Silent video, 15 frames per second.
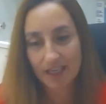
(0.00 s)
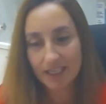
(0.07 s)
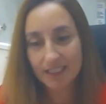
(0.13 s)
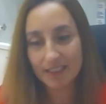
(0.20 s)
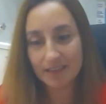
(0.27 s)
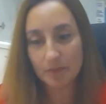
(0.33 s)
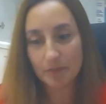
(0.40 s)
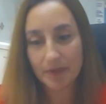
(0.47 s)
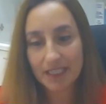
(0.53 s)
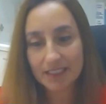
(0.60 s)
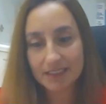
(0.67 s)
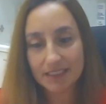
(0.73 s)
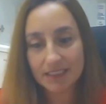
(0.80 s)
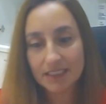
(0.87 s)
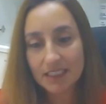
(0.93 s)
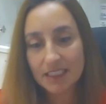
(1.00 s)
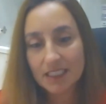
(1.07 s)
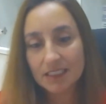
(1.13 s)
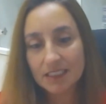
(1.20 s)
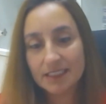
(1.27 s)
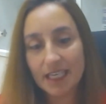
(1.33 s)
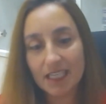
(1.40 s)
in the body,
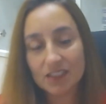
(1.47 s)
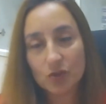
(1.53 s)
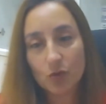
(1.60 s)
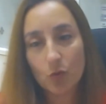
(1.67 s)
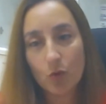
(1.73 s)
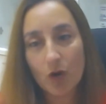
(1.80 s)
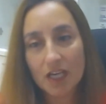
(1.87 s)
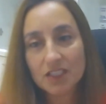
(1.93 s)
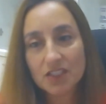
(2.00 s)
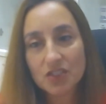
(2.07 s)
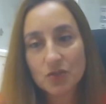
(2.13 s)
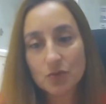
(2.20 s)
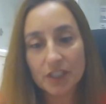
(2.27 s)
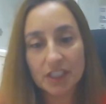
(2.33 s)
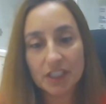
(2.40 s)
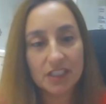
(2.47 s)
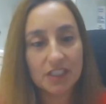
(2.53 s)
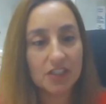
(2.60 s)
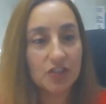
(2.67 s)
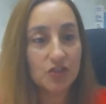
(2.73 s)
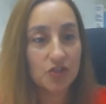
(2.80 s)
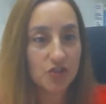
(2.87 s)
that once we
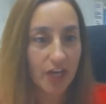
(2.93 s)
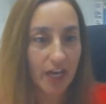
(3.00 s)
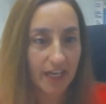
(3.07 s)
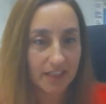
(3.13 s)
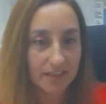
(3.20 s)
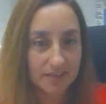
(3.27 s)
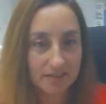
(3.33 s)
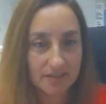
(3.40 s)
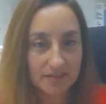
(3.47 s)
inject